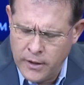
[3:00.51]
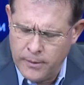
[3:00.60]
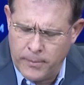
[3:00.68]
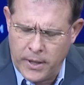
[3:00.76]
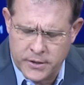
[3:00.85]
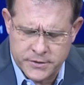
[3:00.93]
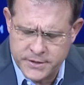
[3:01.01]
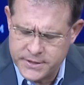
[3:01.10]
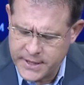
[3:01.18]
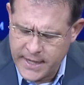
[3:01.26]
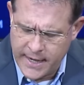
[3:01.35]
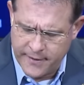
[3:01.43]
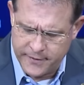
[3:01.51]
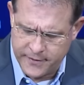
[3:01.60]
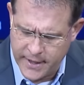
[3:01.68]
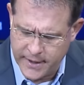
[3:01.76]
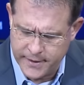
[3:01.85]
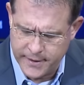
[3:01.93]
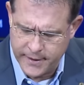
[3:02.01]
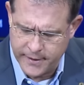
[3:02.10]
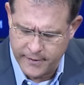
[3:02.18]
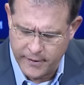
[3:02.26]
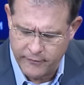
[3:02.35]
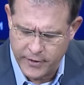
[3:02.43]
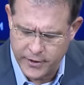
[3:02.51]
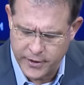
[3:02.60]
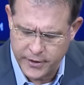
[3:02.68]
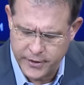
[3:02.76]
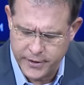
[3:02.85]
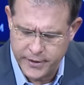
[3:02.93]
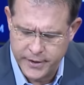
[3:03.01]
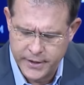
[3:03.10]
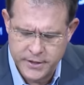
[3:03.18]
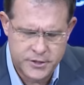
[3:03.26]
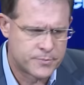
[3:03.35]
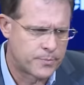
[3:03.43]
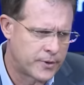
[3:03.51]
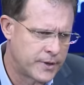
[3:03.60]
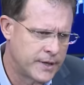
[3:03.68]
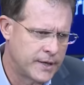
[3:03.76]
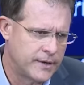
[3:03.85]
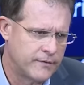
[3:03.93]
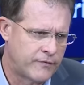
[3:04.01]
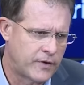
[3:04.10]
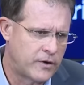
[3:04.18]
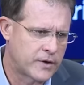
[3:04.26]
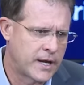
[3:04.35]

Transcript: Boston's a guy that's had a very good spring and fall